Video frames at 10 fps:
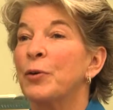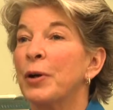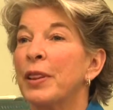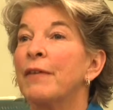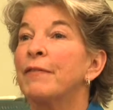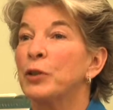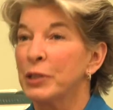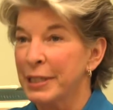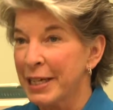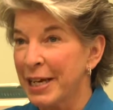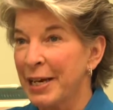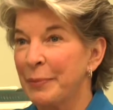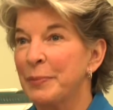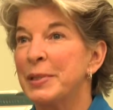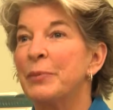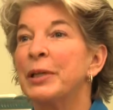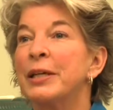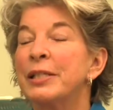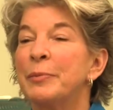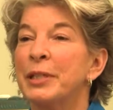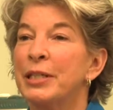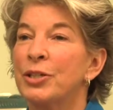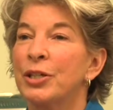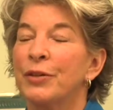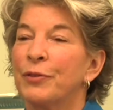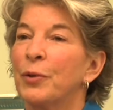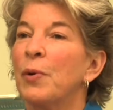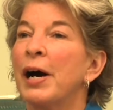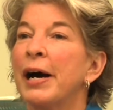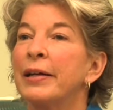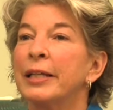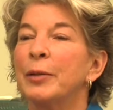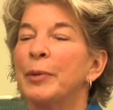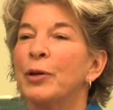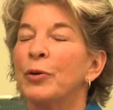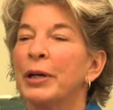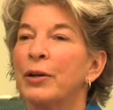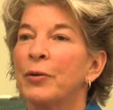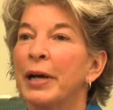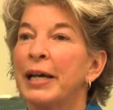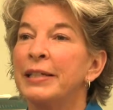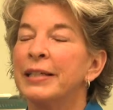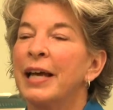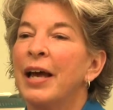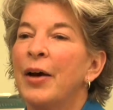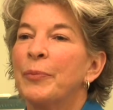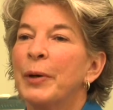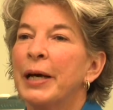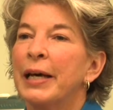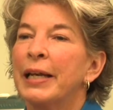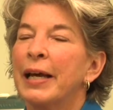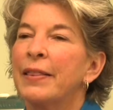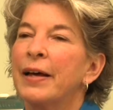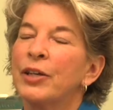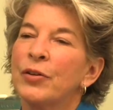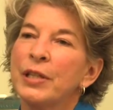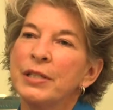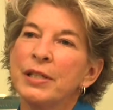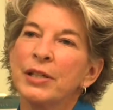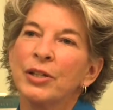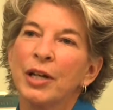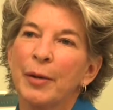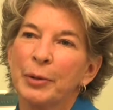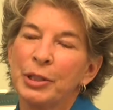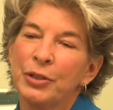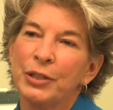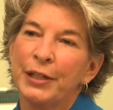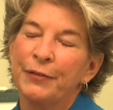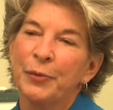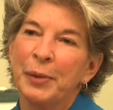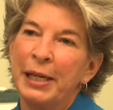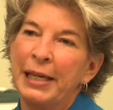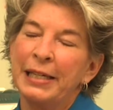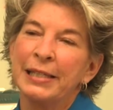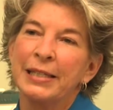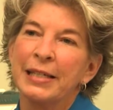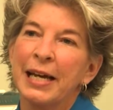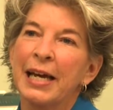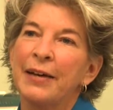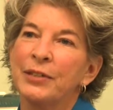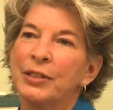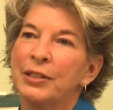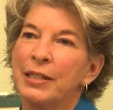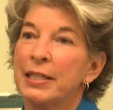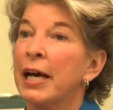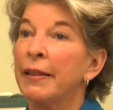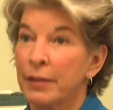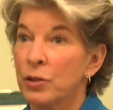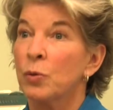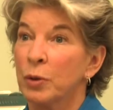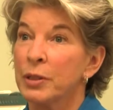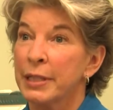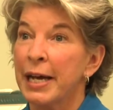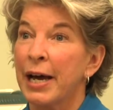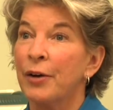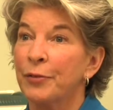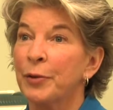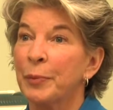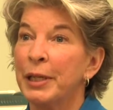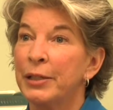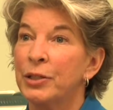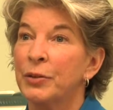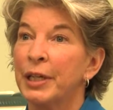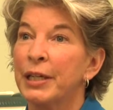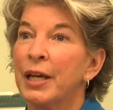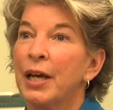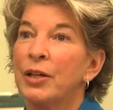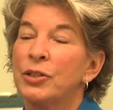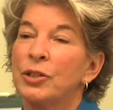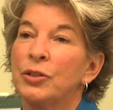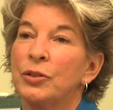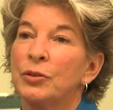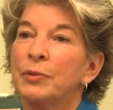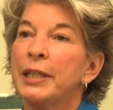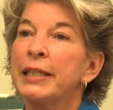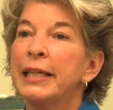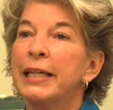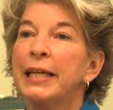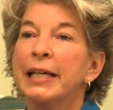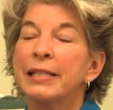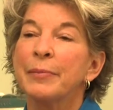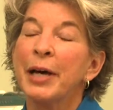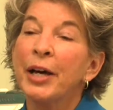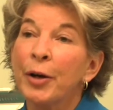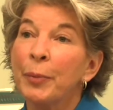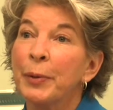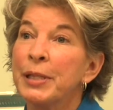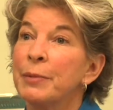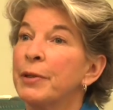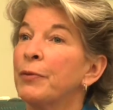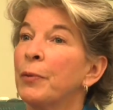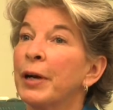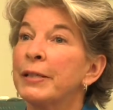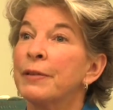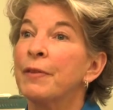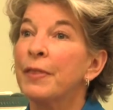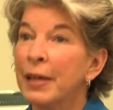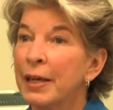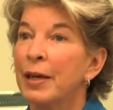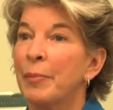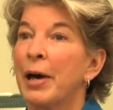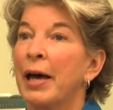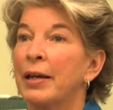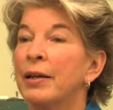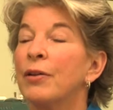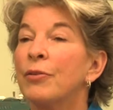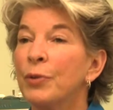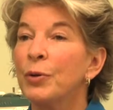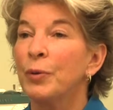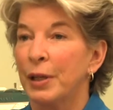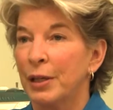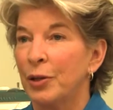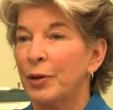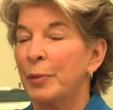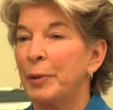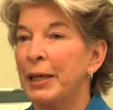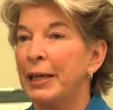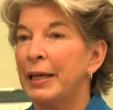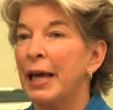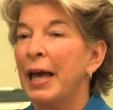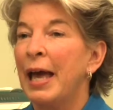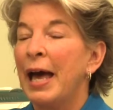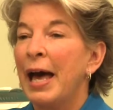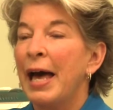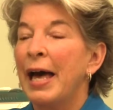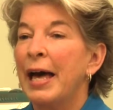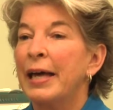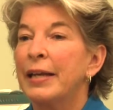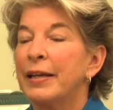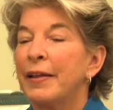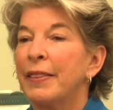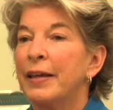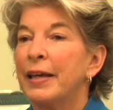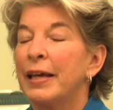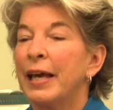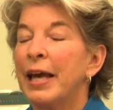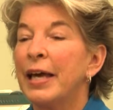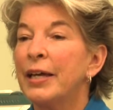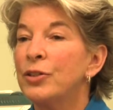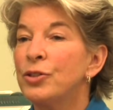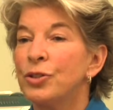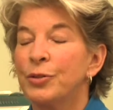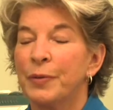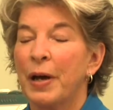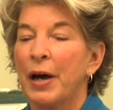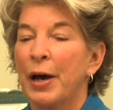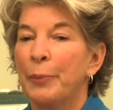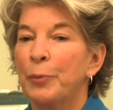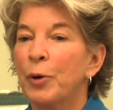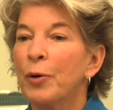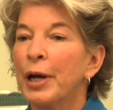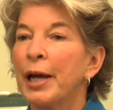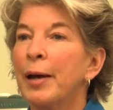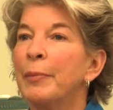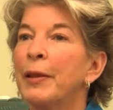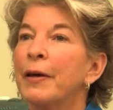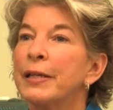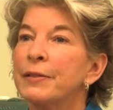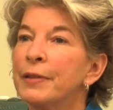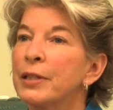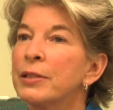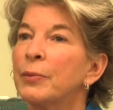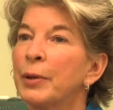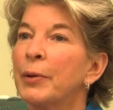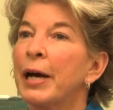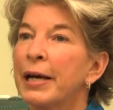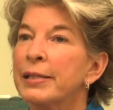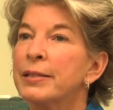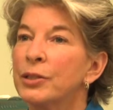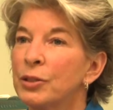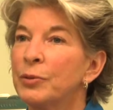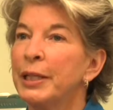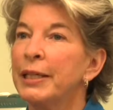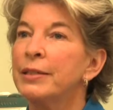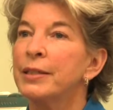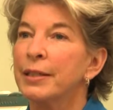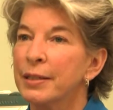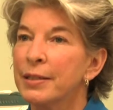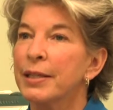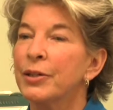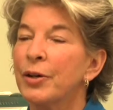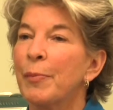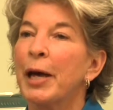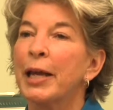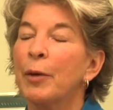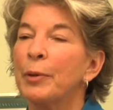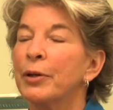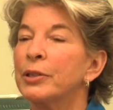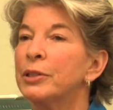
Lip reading: for the first time. Someone else had been teaching it for a while. It had been going great. But I thought, you know, this is a good opportunity for me, since I have to design this course now, for me to do it, to really get some help and some different ways of thinking about it through the QEP. And the EDGE program and the kinds of things that we were asked to do in it, to consider about helping our